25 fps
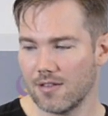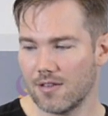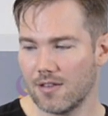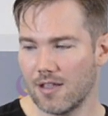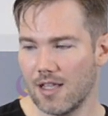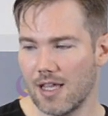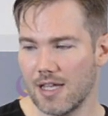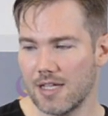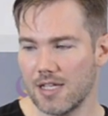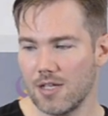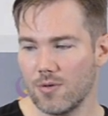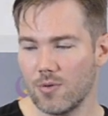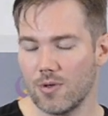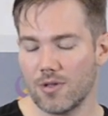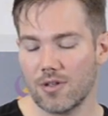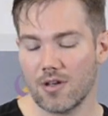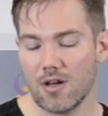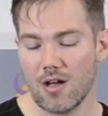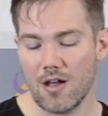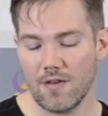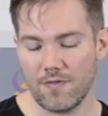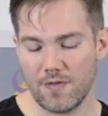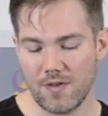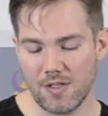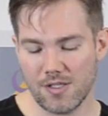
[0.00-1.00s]
The idea with
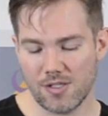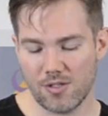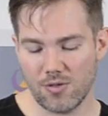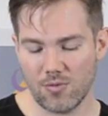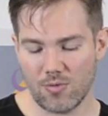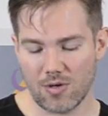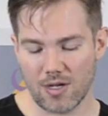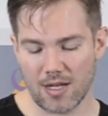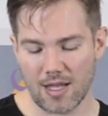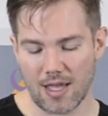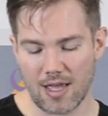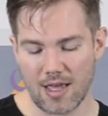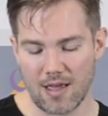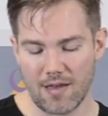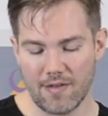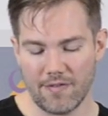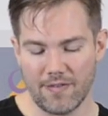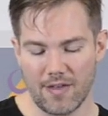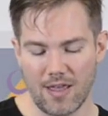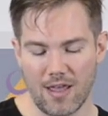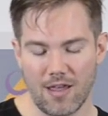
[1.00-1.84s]
coffee is you want to have